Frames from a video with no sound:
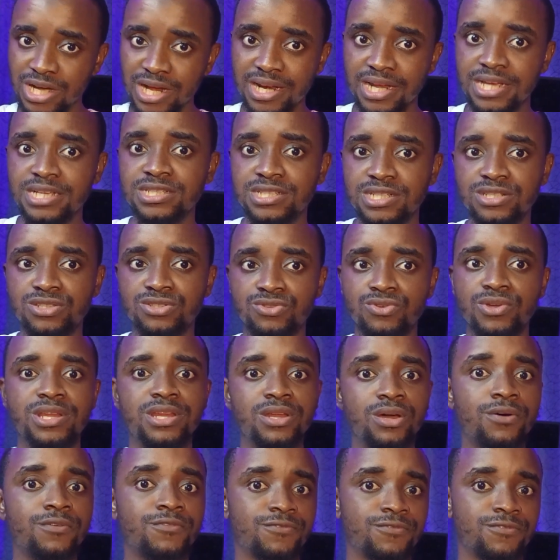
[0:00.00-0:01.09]
It
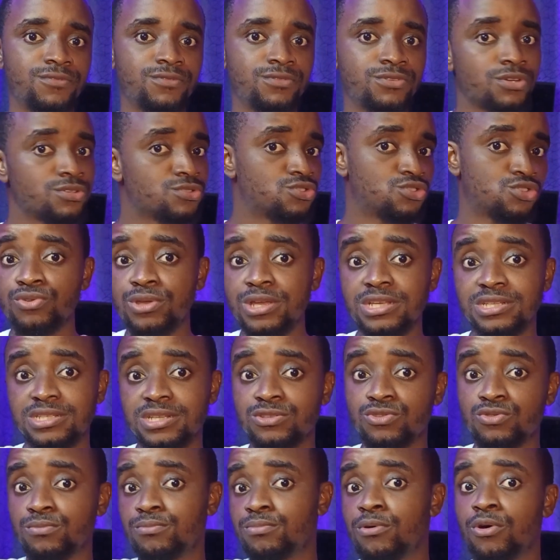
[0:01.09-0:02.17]
challenges you enough, not too
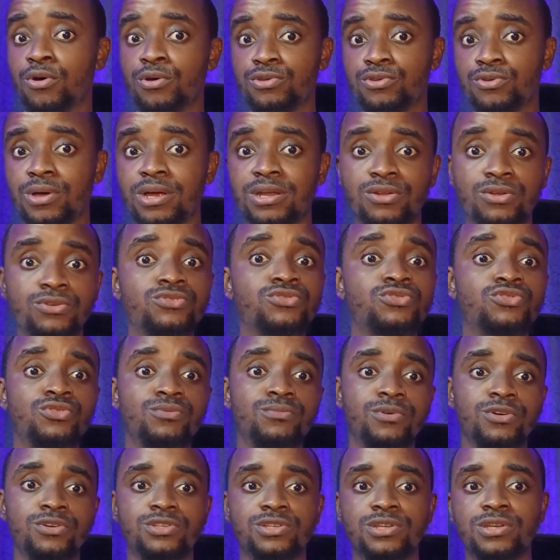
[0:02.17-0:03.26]
easy to bore you and
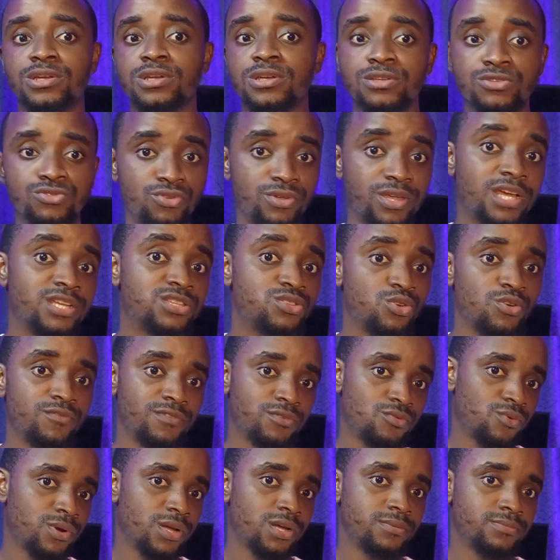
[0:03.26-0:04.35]
not too much to get you